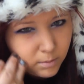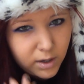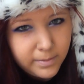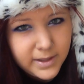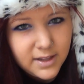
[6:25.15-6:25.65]

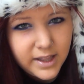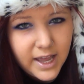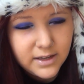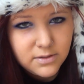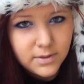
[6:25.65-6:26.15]
Probably the
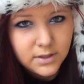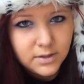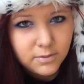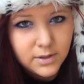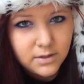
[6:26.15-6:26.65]
last one
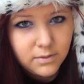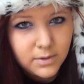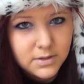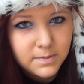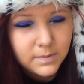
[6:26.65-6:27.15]

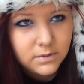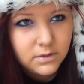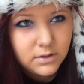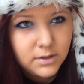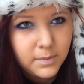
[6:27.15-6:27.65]
was
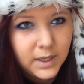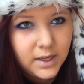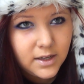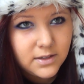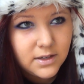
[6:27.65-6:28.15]
to my
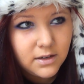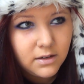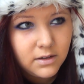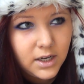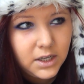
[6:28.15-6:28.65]
cousin,
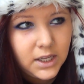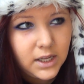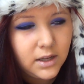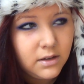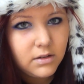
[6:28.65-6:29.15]

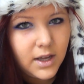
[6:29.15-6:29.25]
Nikki.